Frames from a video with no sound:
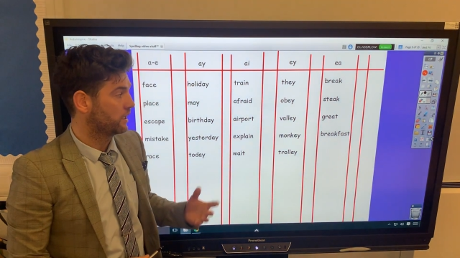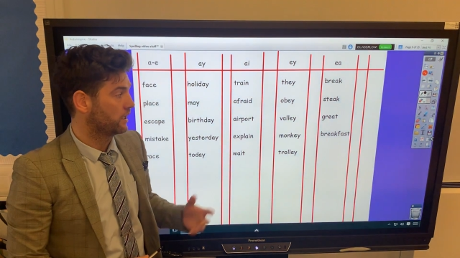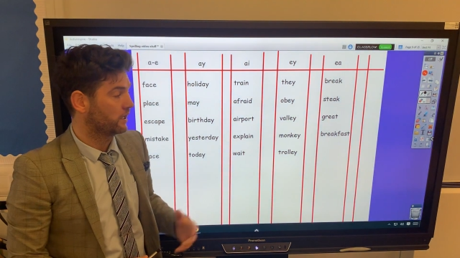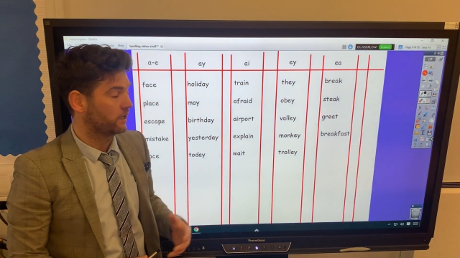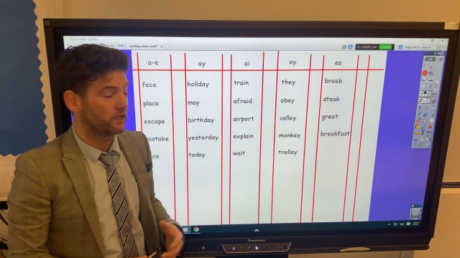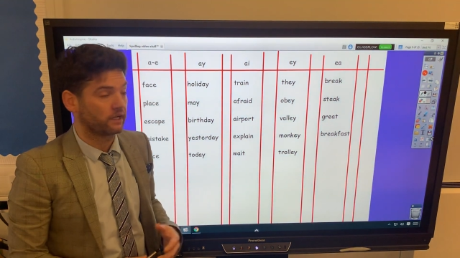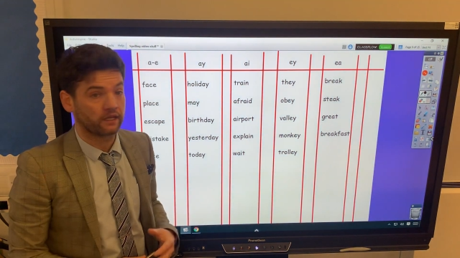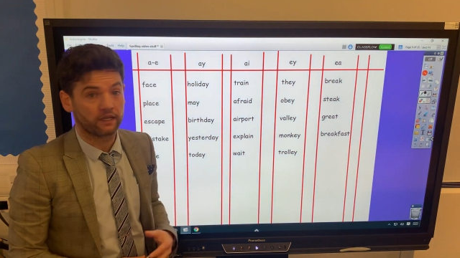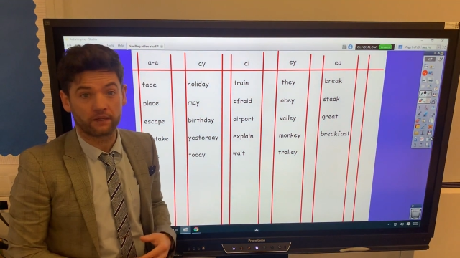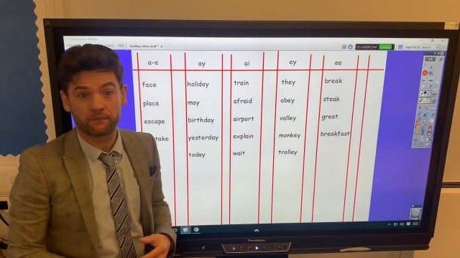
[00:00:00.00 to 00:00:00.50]

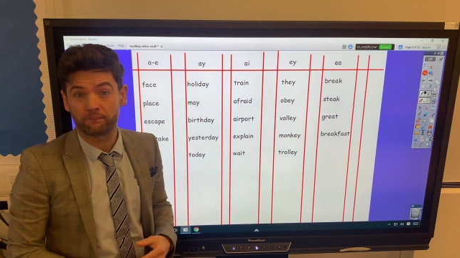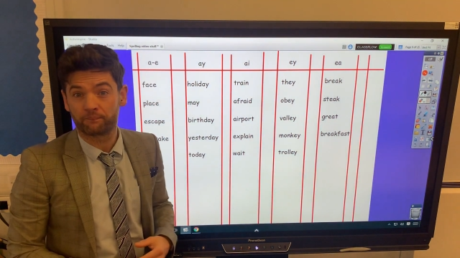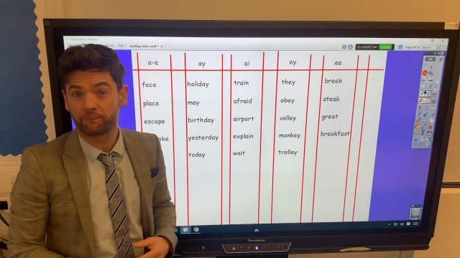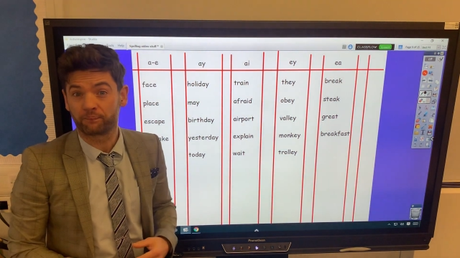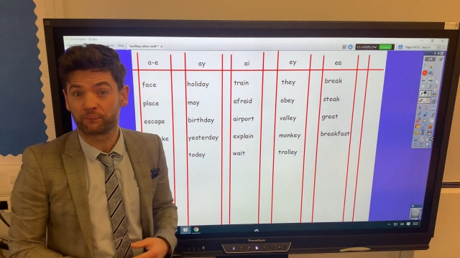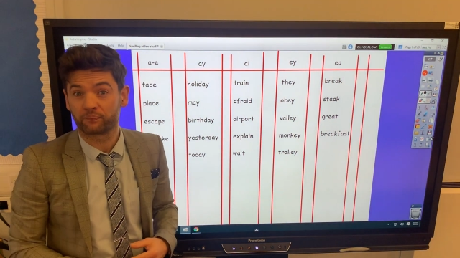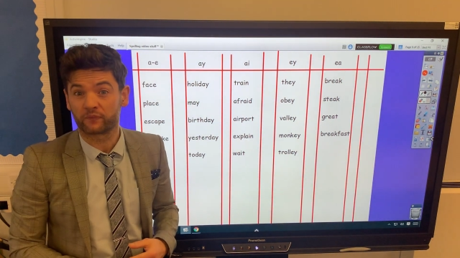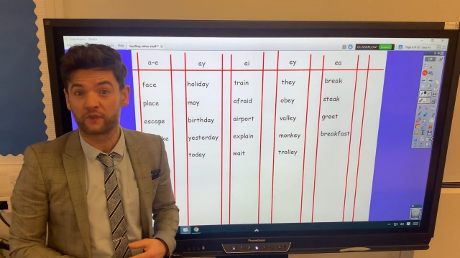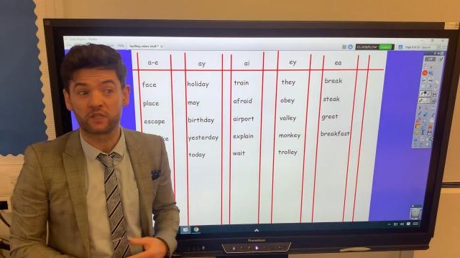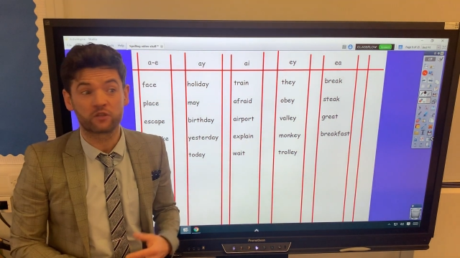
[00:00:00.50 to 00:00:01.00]
You
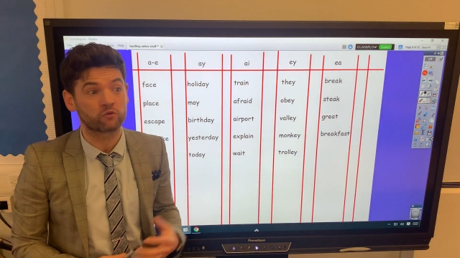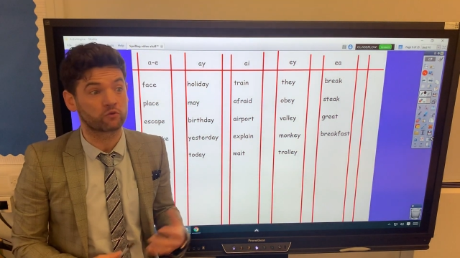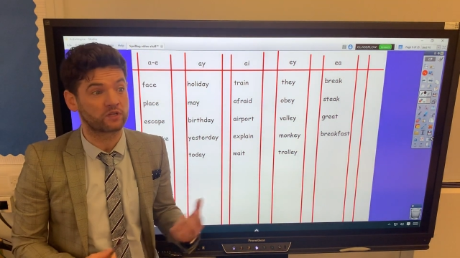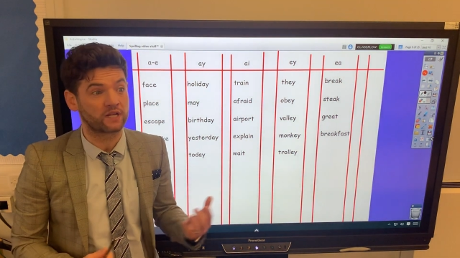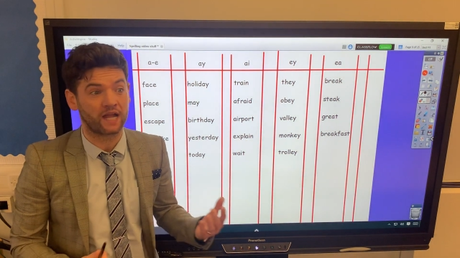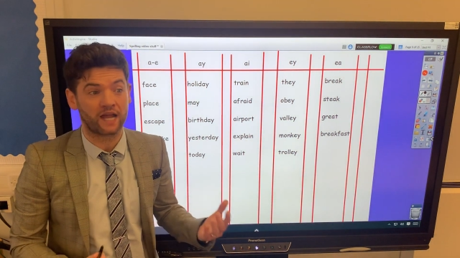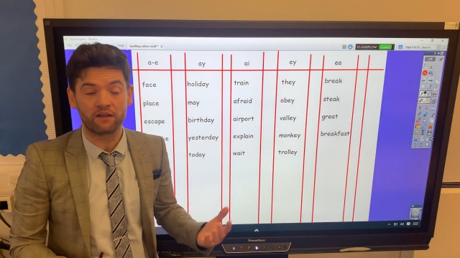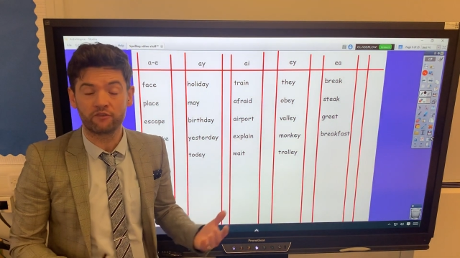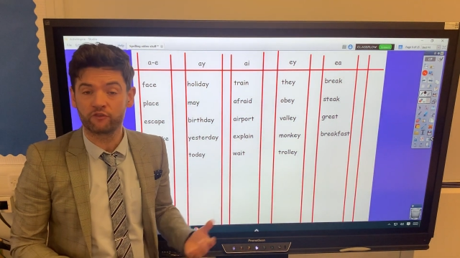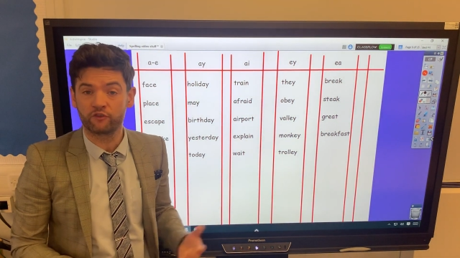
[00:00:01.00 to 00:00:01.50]
don't
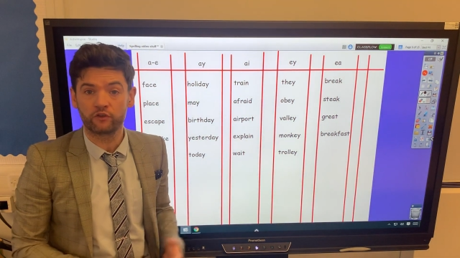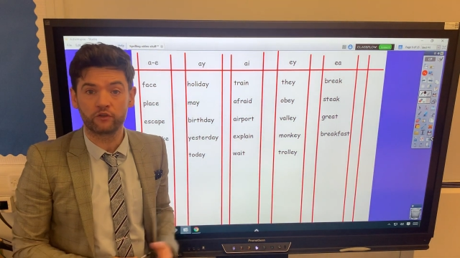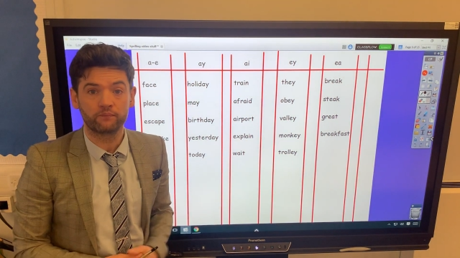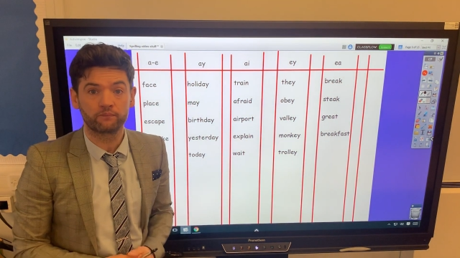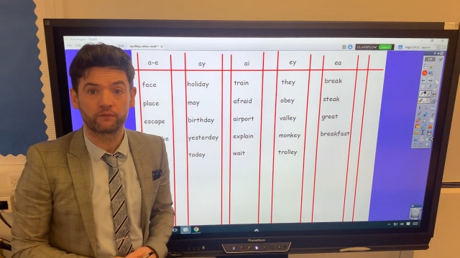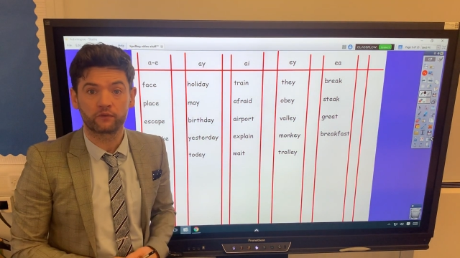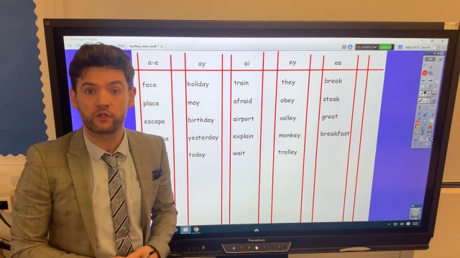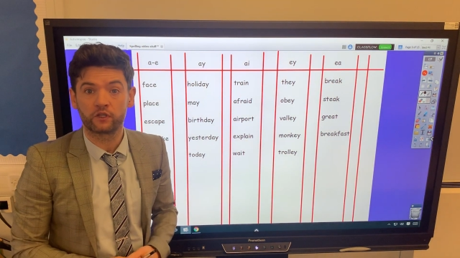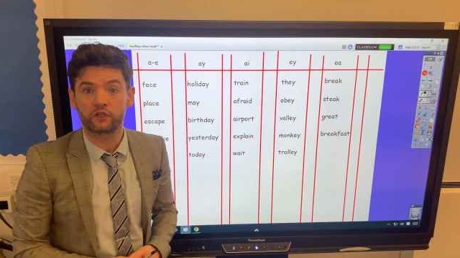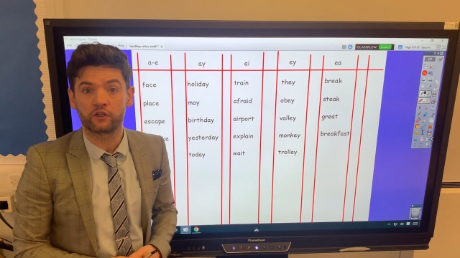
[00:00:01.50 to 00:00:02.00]
have to,
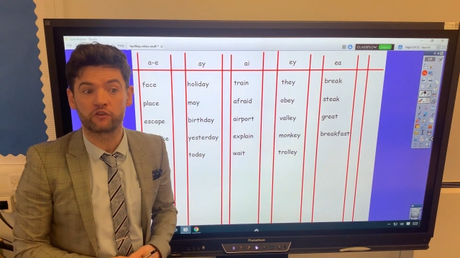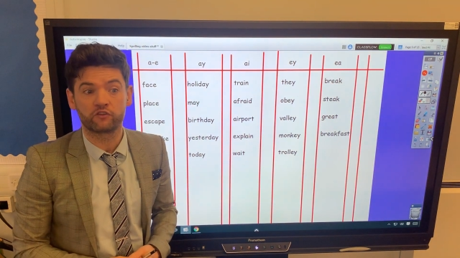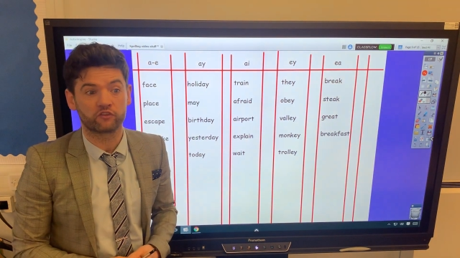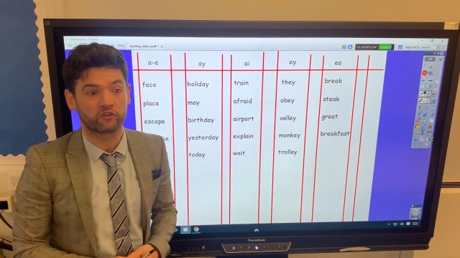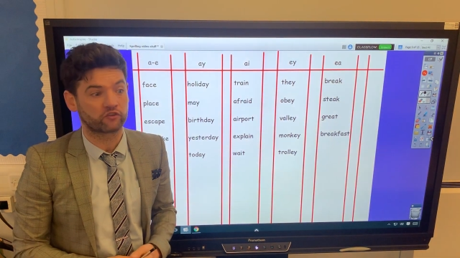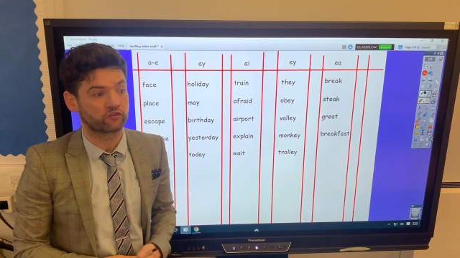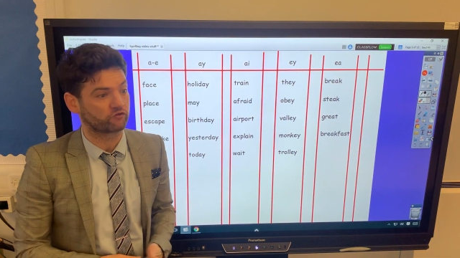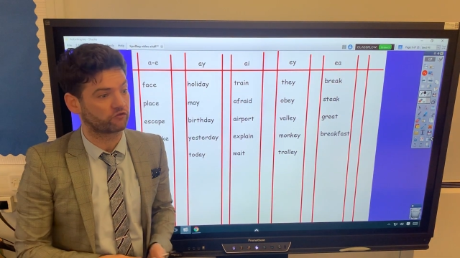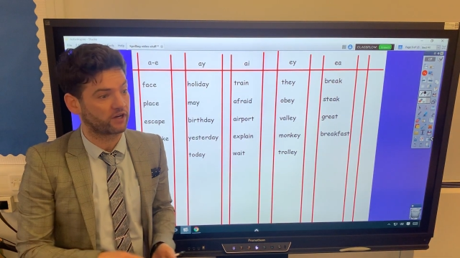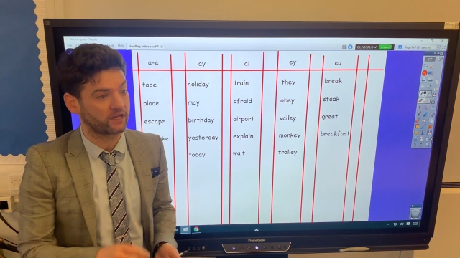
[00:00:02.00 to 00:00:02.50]
you could
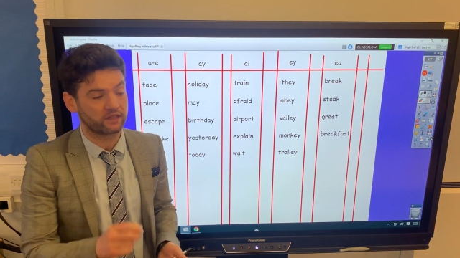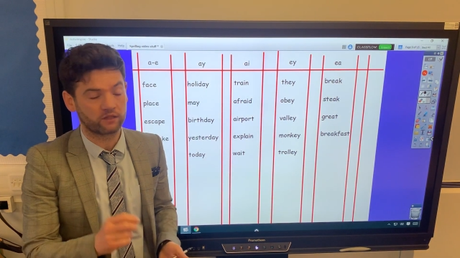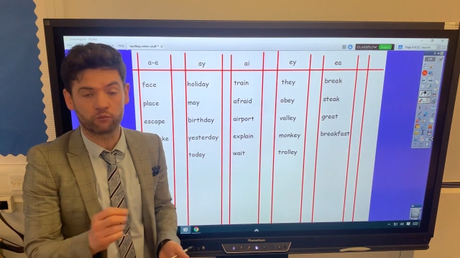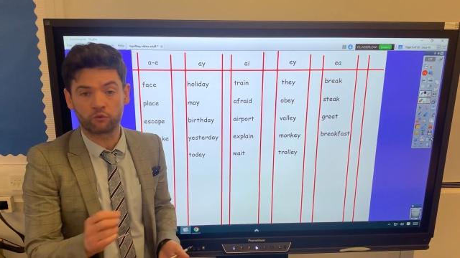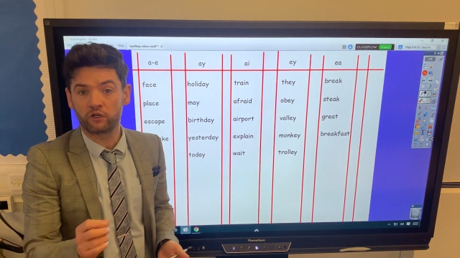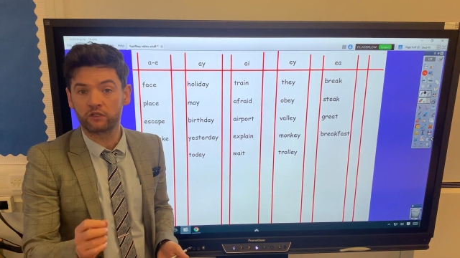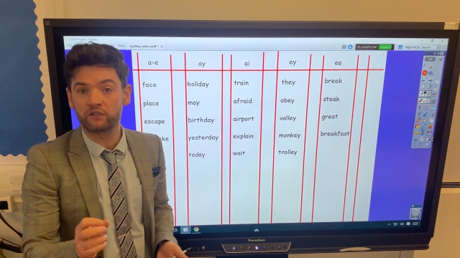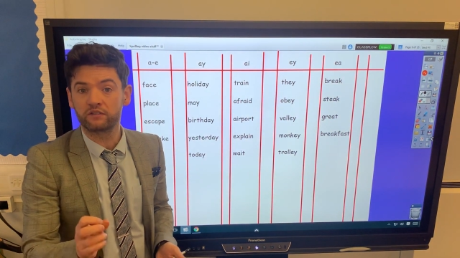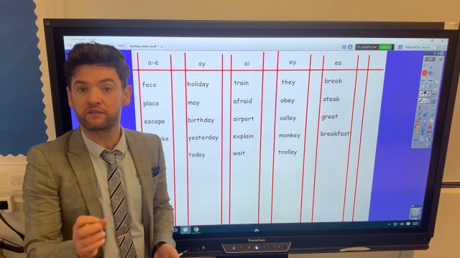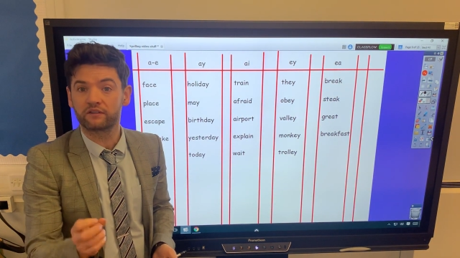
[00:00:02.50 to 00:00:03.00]
just write the
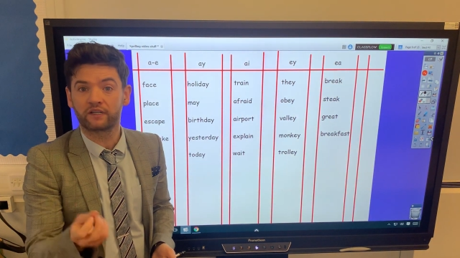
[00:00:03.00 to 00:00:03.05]
word